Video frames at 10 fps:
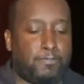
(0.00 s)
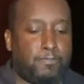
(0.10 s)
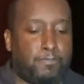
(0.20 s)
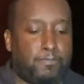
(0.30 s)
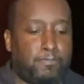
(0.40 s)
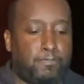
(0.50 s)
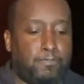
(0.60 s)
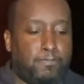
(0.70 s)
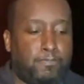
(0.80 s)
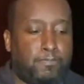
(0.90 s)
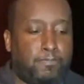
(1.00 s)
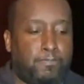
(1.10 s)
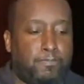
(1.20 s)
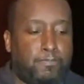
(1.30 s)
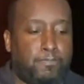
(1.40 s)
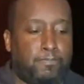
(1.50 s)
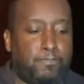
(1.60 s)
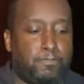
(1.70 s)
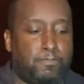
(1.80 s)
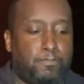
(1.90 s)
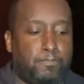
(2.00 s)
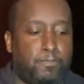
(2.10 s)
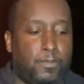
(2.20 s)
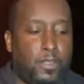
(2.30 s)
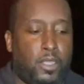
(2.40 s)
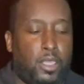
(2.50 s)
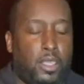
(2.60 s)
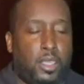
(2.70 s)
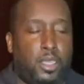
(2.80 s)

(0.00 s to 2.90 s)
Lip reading: Nothing is said.